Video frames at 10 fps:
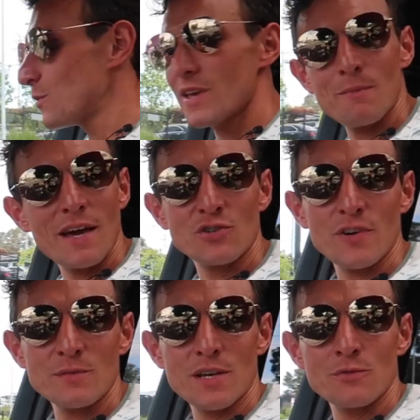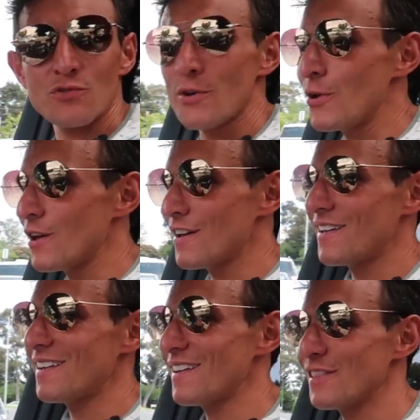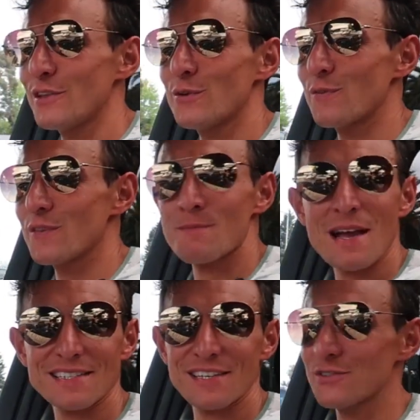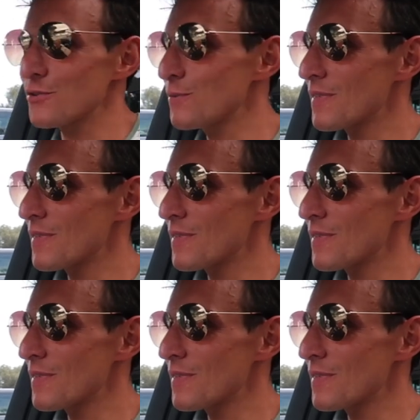we can make dreams come true. Luke for the Matias Group,